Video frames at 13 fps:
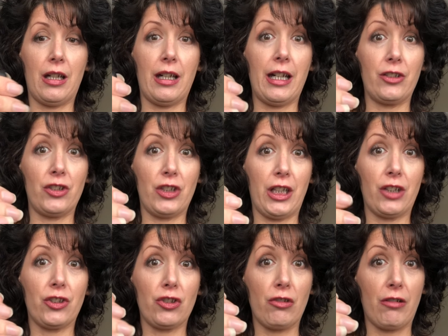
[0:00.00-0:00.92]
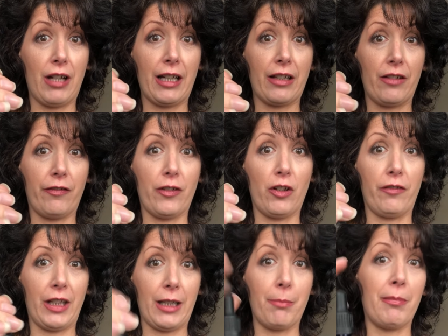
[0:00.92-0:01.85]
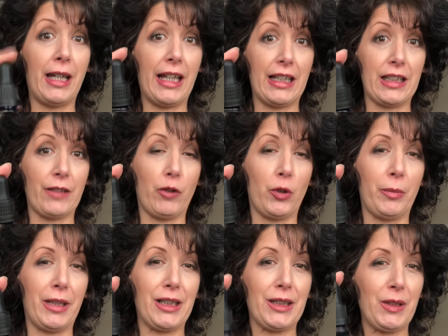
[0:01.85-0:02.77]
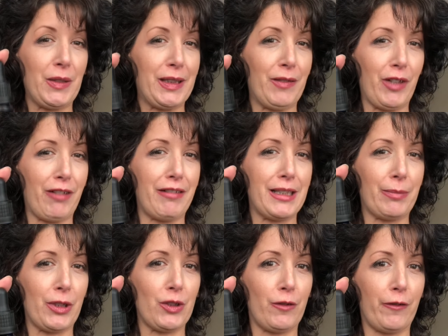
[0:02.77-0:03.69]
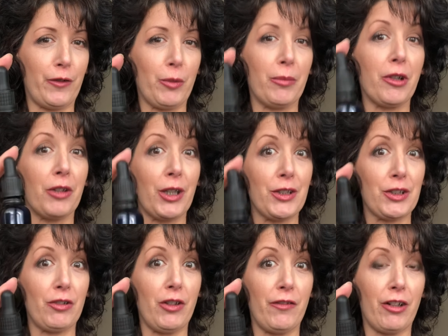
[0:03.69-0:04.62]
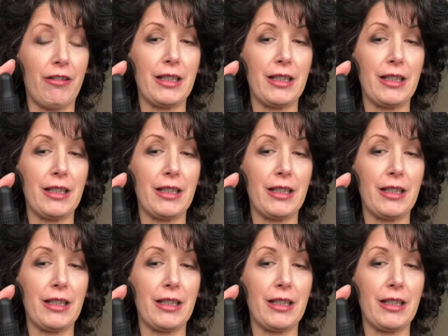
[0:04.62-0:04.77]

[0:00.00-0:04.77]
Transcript: actually extract the fulvic and make this formula, so it's a very special formula. It goes through a very